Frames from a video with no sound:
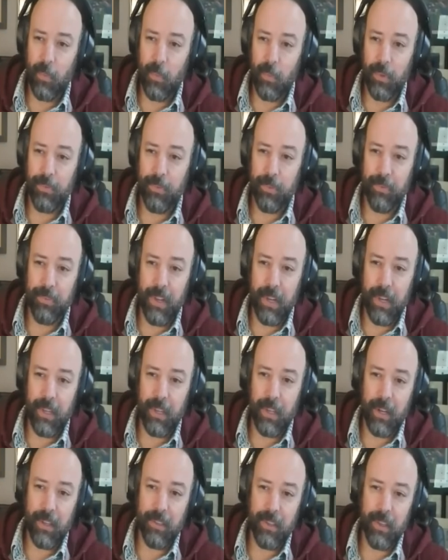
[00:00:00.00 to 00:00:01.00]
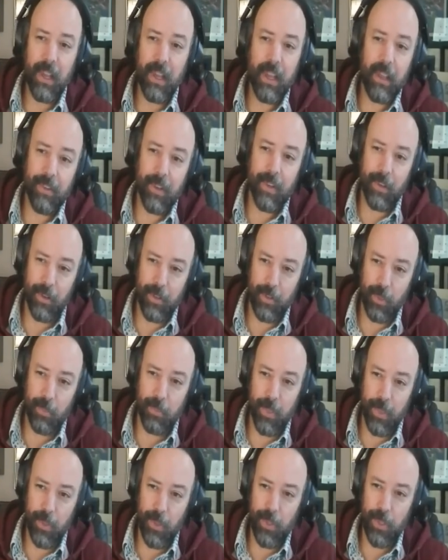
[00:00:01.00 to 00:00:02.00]
with Vervaeke, and I think I have a
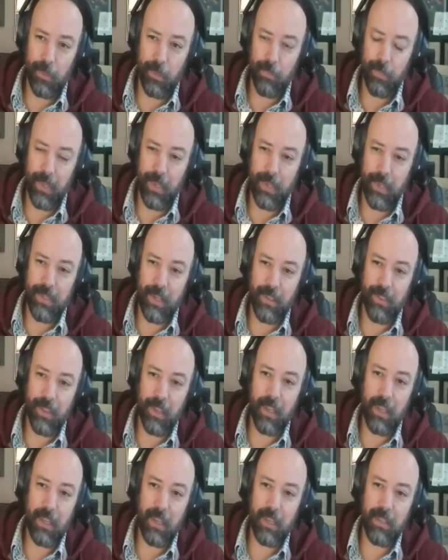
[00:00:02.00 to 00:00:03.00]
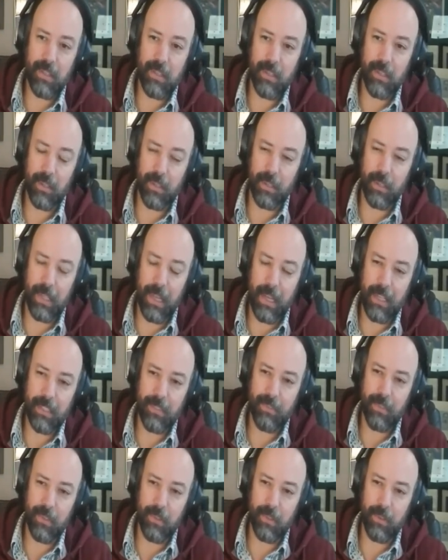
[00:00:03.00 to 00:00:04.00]
contribution, because I think he's, the
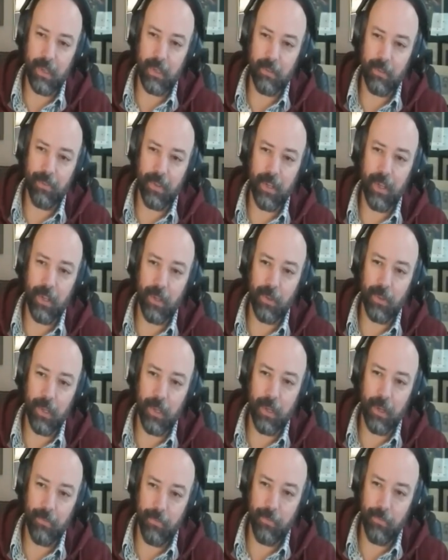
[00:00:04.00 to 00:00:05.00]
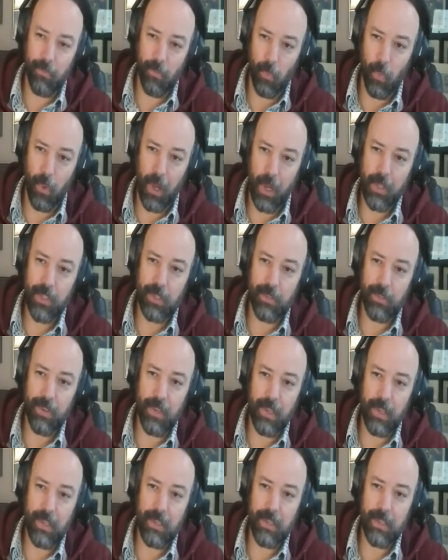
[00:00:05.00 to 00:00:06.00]
last video that I've watched of
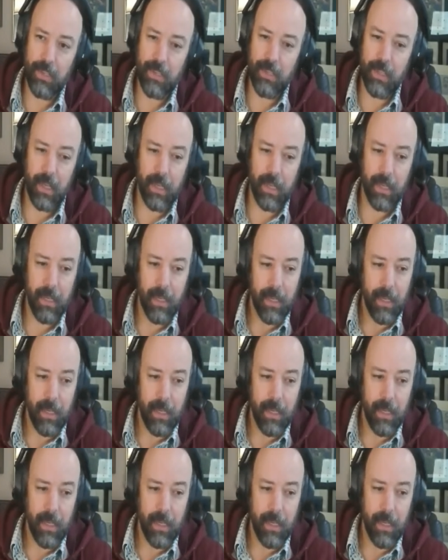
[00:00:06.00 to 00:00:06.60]
his is that